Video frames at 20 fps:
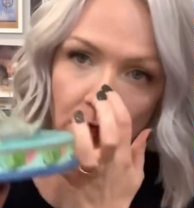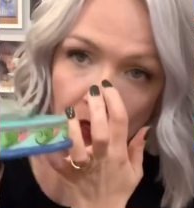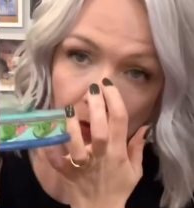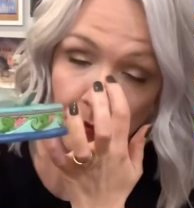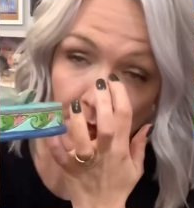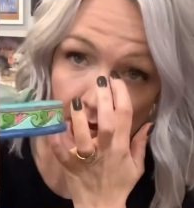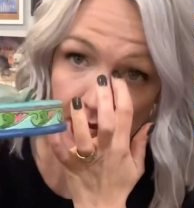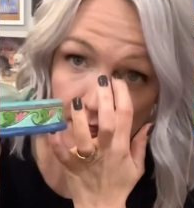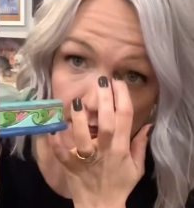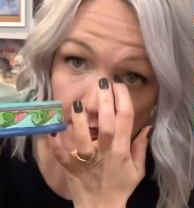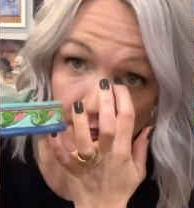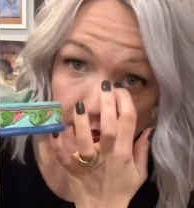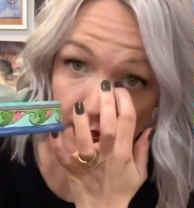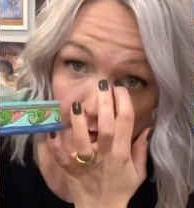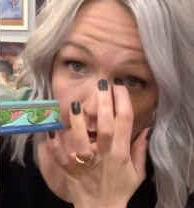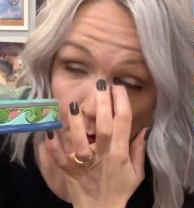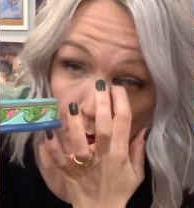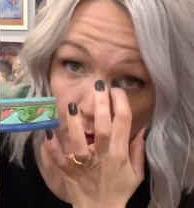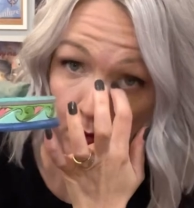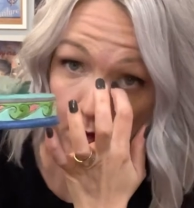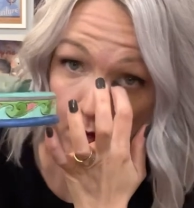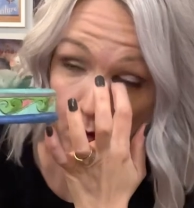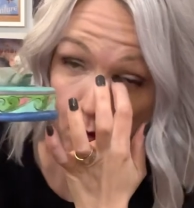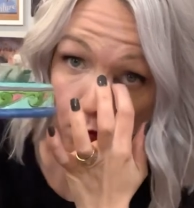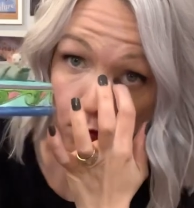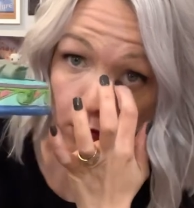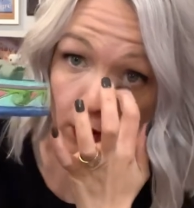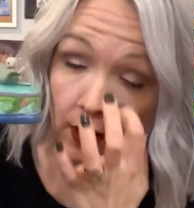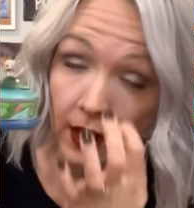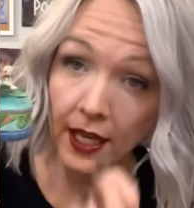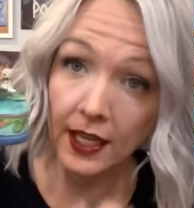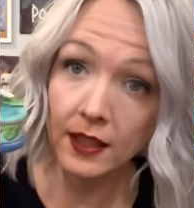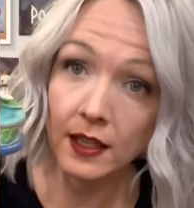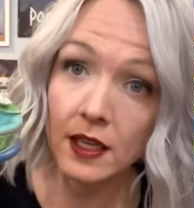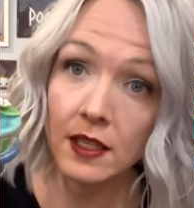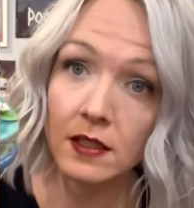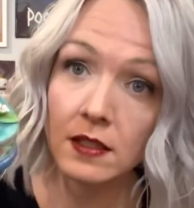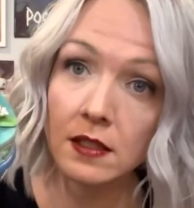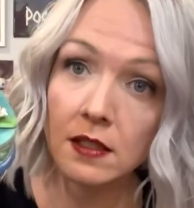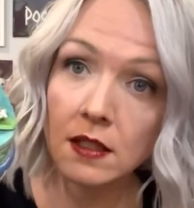the bases that were oval like
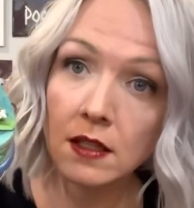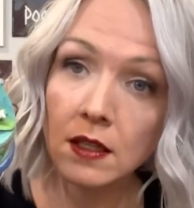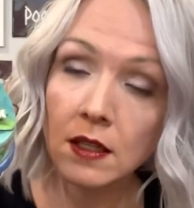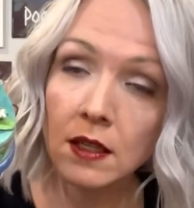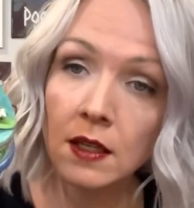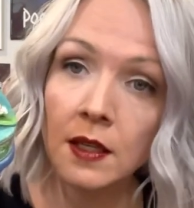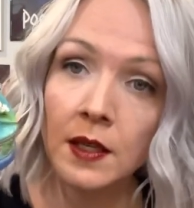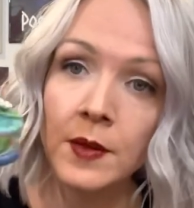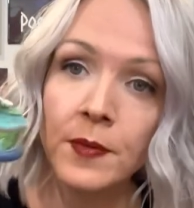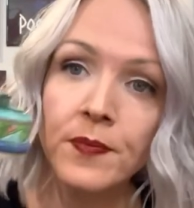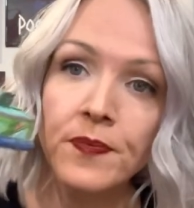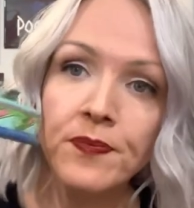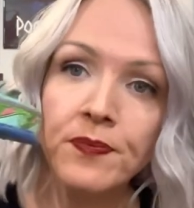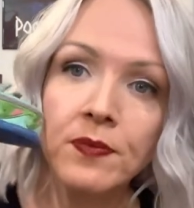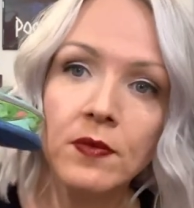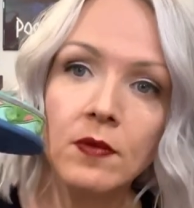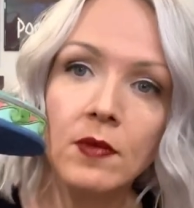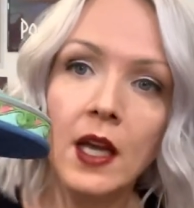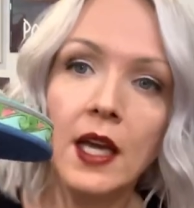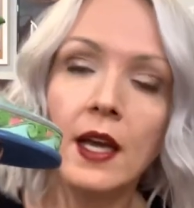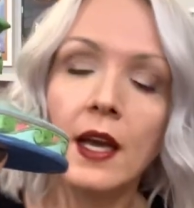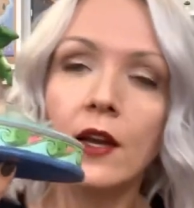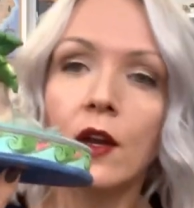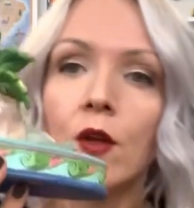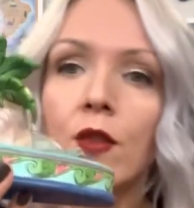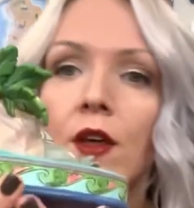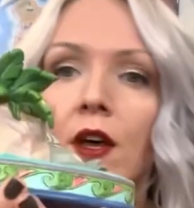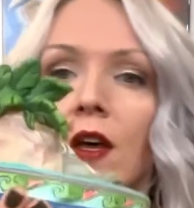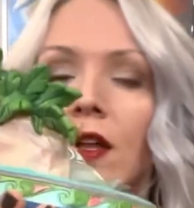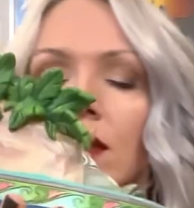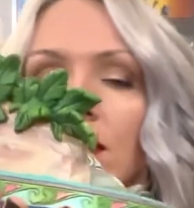this. Like I know the